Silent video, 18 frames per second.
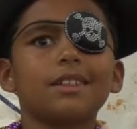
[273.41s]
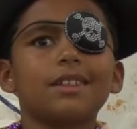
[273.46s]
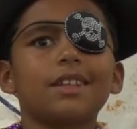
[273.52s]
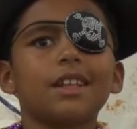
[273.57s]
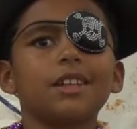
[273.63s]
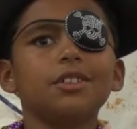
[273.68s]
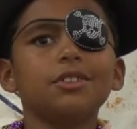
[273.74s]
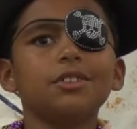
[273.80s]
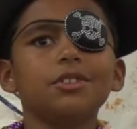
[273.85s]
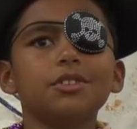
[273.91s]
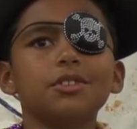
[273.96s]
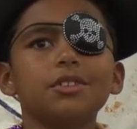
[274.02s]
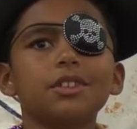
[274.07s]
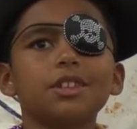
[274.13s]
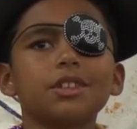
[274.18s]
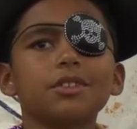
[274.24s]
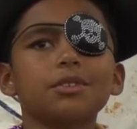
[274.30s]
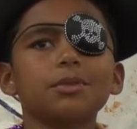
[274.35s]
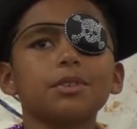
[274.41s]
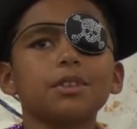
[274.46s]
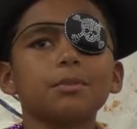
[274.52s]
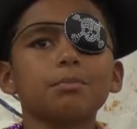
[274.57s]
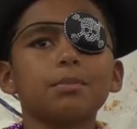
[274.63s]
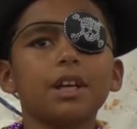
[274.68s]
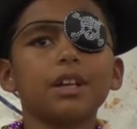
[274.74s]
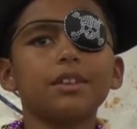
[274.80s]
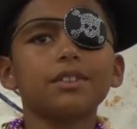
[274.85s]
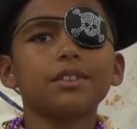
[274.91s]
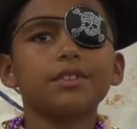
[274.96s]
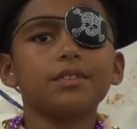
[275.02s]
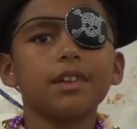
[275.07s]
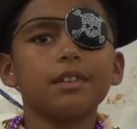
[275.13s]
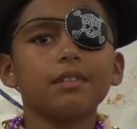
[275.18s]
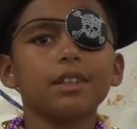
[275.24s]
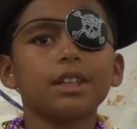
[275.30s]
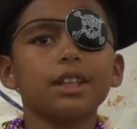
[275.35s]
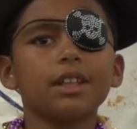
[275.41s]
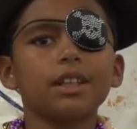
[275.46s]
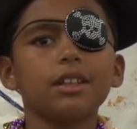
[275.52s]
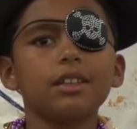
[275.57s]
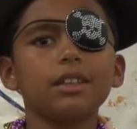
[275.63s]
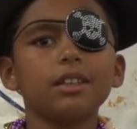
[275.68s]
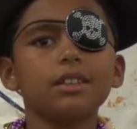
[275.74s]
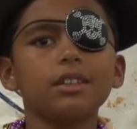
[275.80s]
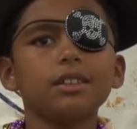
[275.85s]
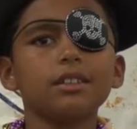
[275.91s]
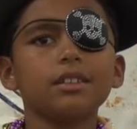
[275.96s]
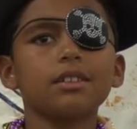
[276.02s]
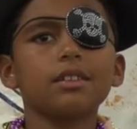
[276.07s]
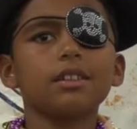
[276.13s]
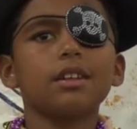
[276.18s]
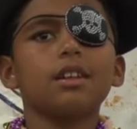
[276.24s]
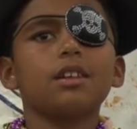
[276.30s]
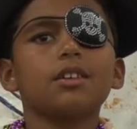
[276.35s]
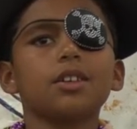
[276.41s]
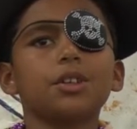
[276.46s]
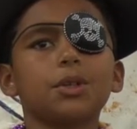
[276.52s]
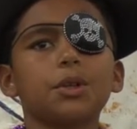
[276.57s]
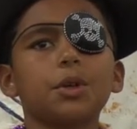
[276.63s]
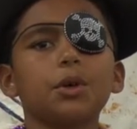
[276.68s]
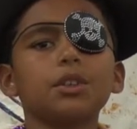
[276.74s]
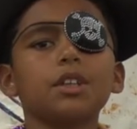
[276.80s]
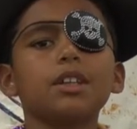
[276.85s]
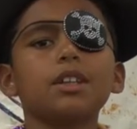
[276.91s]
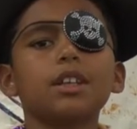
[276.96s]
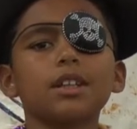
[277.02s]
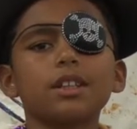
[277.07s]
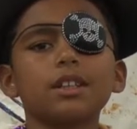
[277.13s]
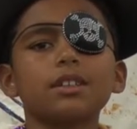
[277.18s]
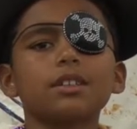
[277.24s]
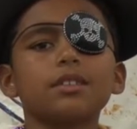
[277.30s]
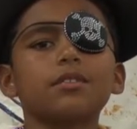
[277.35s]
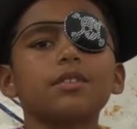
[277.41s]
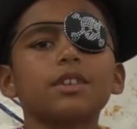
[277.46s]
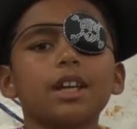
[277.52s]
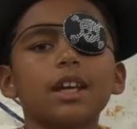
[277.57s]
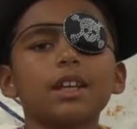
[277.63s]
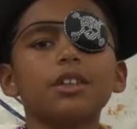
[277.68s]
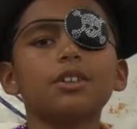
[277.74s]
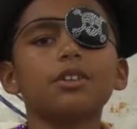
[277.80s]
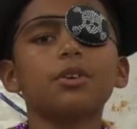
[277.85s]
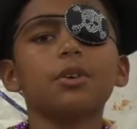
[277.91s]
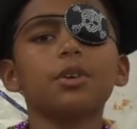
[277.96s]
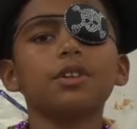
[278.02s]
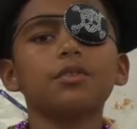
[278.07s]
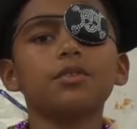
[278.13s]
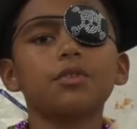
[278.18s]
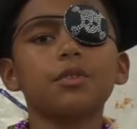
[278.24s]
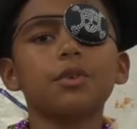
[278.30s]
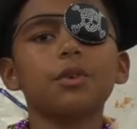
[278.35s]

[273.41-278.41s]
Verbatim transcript: Can you guess what a pirate's favorite candy is? Golden nuggets of candy corn, of